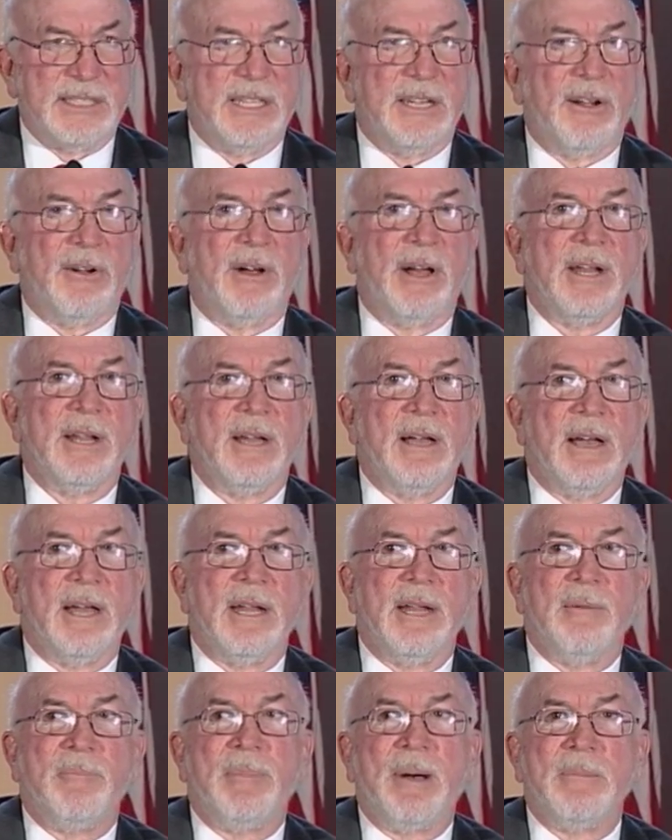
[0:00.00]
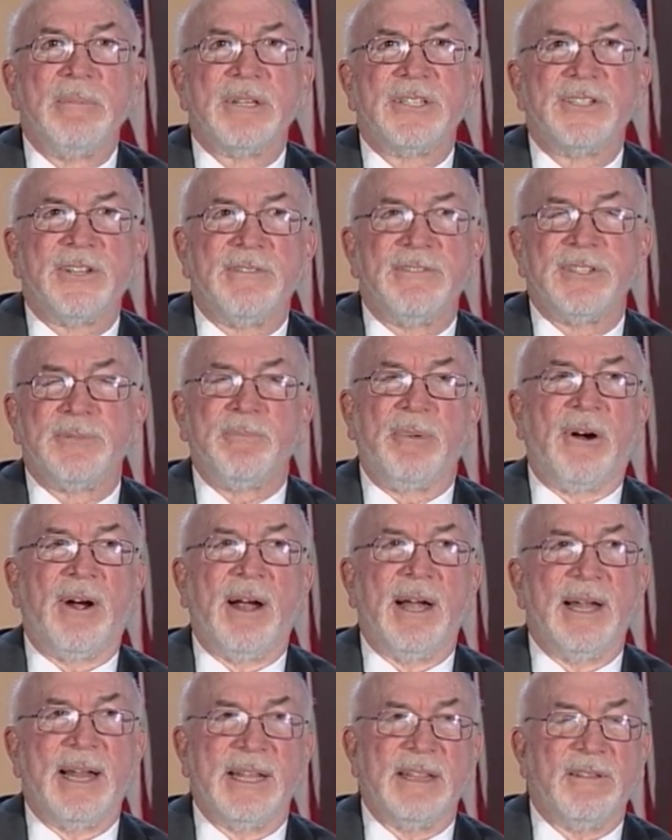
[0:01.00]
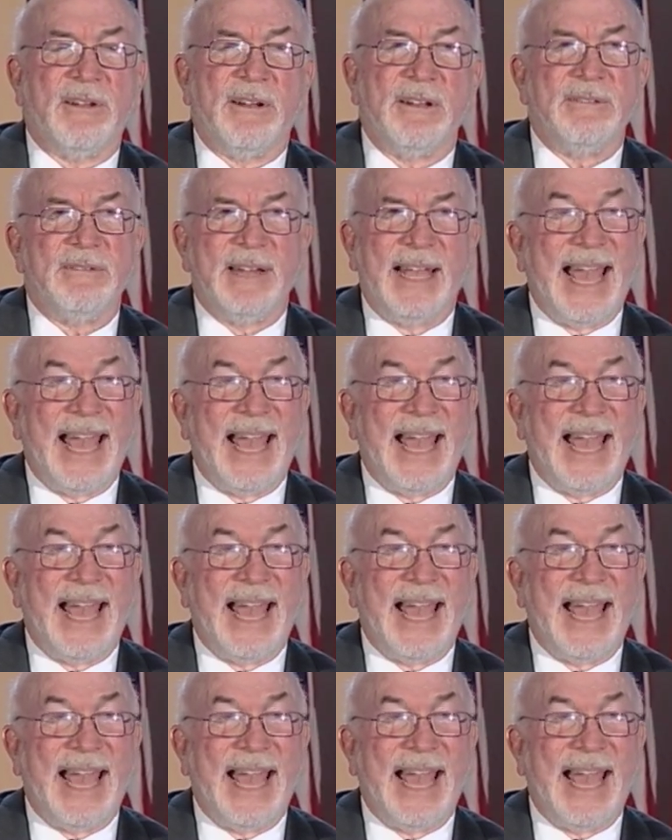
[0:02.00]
you know, on the public service part, I thought,